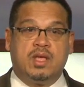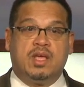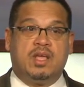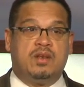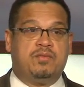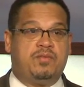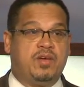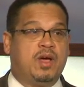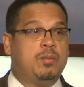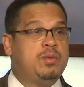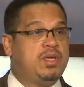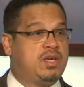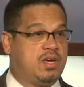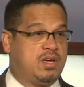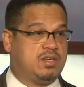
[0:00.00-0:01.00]
It fell
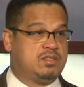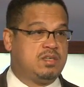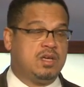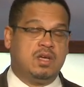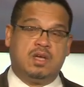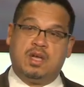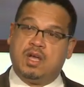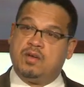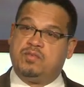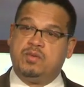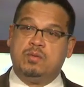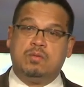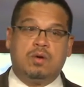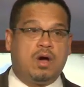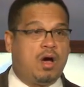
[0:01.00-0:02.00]
because a
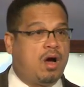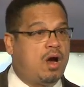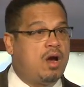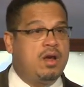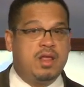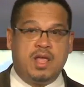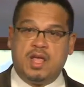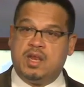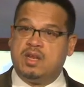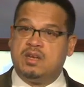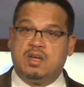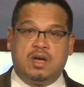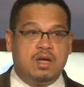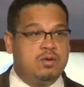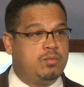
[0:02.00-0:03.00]
few
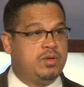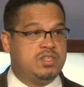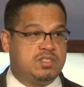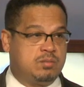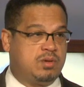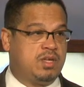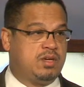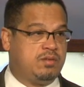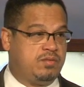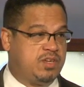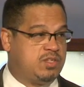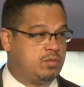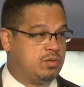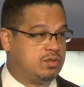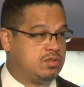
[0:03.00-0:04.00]
hard-headed, unreasonable
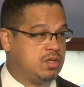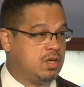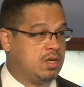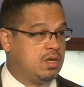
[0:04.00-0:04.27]
individuals